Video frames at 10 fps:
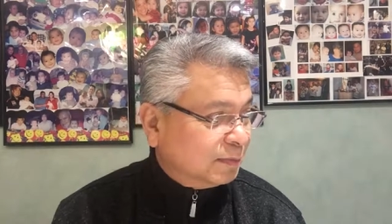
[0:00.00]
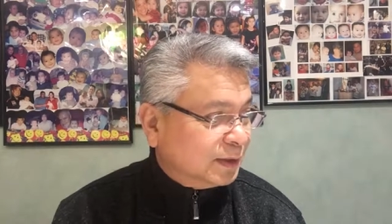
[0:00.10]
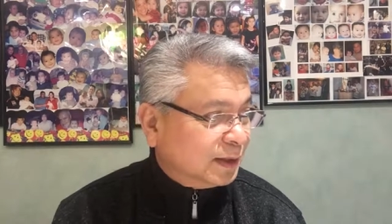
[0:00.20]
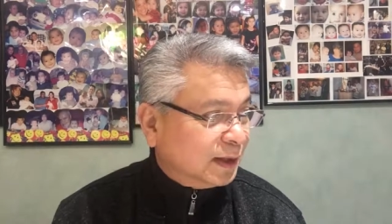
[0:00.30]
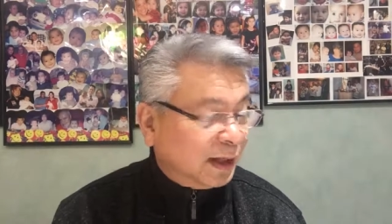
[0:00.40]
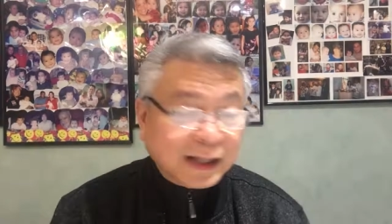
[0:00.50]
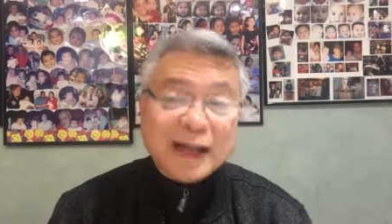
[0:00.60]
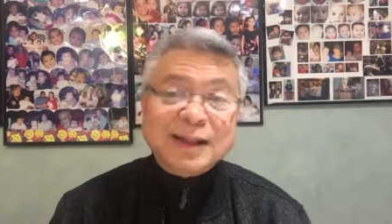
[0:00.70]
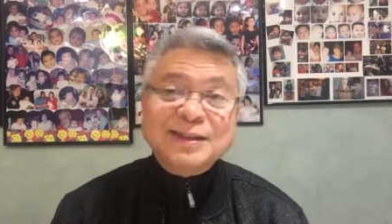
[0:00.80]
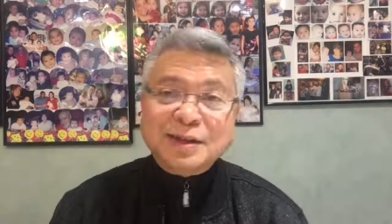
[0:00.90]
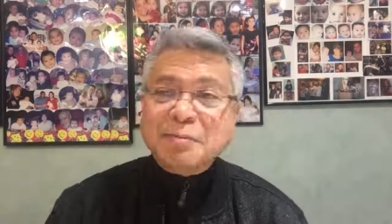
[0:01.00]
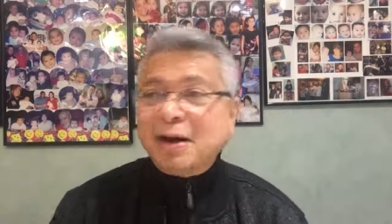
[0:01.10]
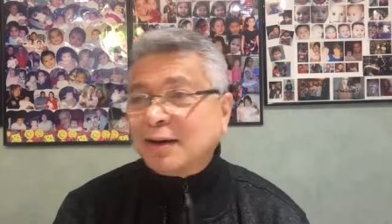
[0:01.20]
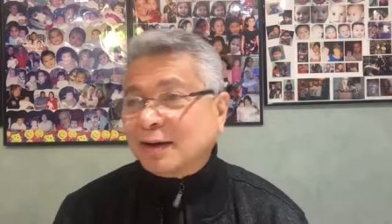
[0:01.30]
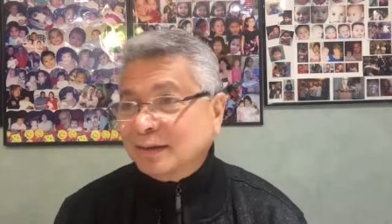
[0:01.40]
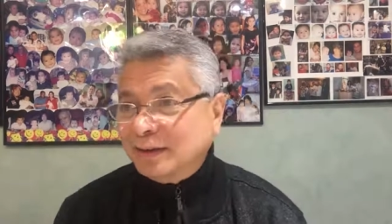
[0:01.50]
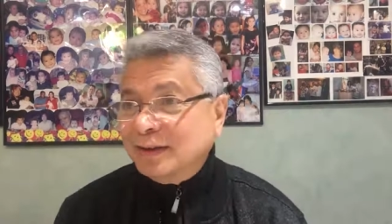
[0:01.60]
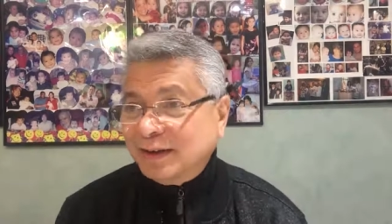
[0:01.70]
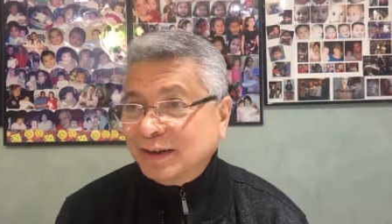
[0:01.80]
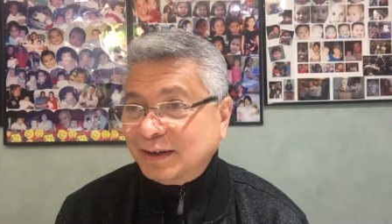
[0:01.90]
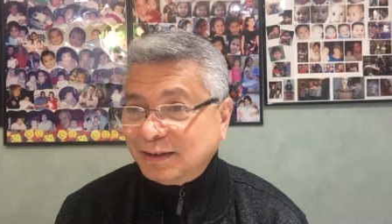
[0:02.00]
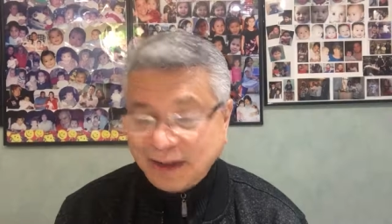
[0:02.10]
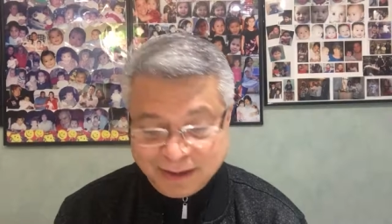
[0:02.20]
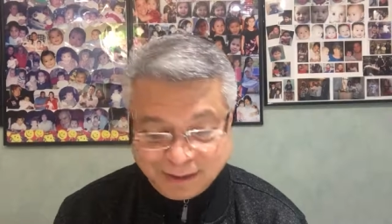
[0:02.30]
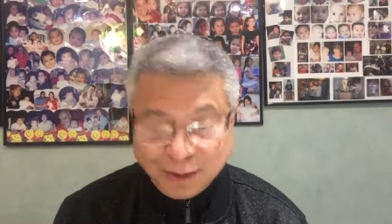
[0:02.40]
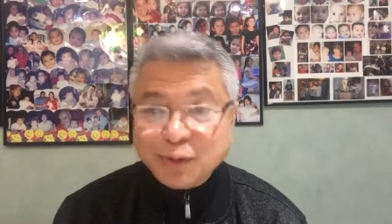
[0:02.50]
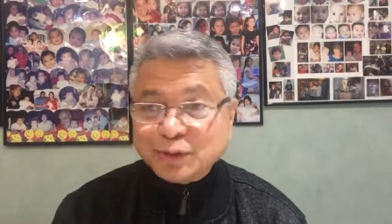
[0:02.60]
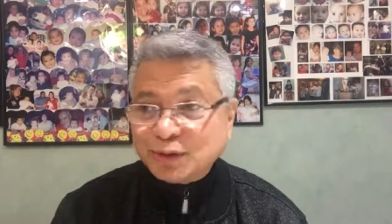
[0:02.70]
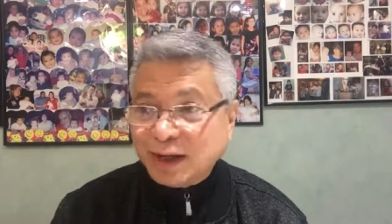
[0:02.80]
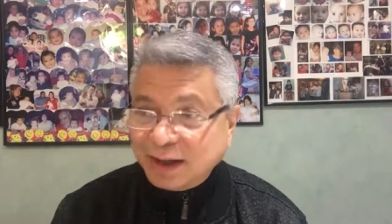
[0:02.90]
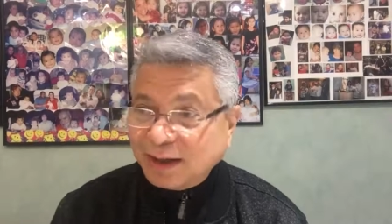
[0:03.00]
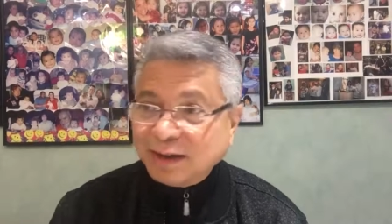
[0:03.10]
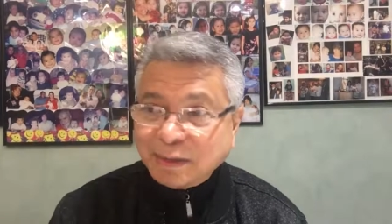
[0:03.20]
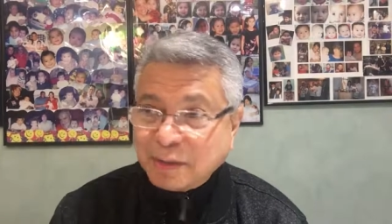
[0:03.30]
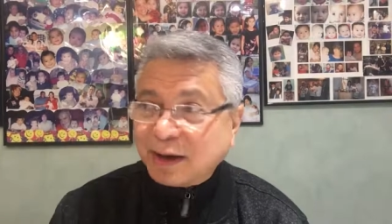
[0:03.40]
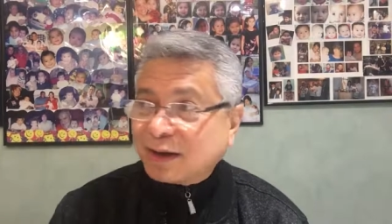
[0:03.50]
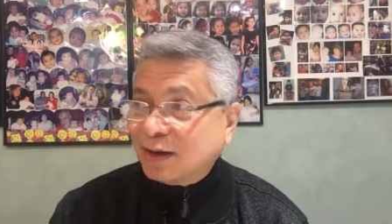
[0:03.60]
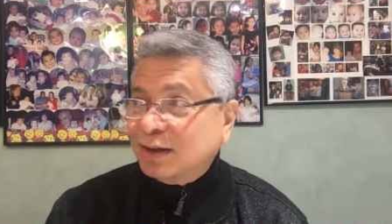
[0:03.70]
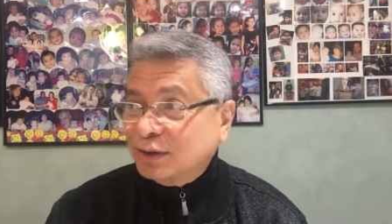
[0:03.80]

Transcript: And that is the miracle. That those uh, uh the miracle in,